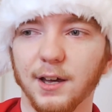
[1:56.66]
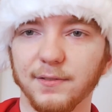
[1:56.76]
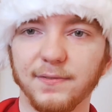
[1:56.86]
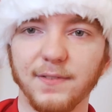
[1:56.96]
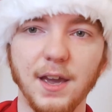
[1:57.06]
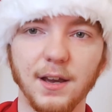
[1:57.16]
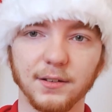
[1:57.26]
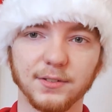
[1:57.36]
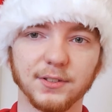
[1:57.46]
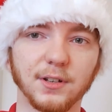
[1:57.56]
fake
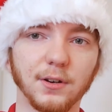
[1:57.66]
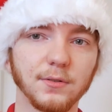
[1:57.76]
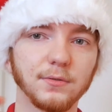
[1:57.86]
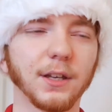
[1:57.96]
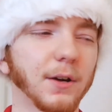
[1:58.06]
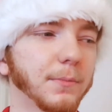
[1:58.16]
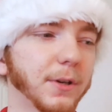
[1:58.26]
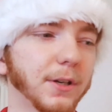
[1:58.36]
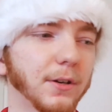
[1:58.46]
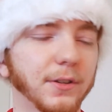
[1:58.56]
snow. I would
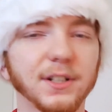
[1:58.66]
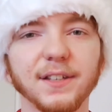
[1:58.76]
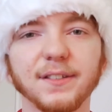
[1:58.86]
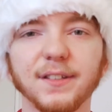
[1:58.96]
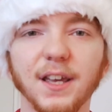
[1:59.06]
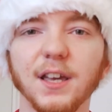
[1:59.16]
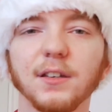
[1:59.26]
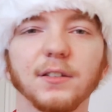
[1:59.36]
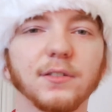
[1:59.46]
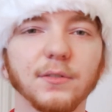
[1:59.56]
put it on the
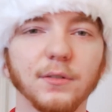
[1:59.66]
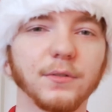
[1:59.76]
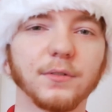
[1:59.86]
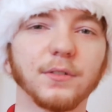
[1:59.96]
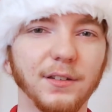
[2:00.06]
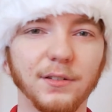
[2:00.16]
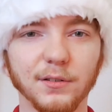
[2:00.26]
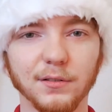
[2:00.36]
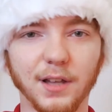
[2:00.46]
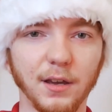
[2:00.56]
nightstand, or you
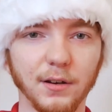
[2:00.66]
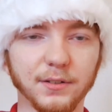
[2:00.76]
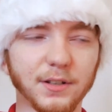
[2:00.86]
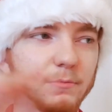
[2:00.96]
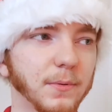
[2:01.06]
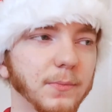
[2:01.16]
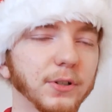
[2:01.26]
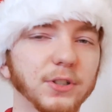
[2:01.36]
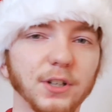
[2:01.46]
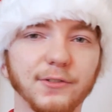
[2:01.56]
know, like on top of my
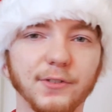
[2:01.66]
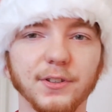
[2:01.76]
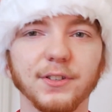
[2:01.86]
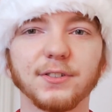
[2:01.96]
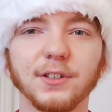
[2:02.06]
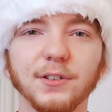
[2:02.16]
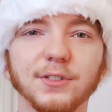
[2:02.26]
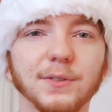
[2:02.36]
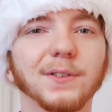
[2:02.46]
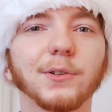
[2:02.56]
bookshelf, all this,
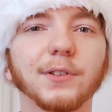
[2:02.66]
so it looked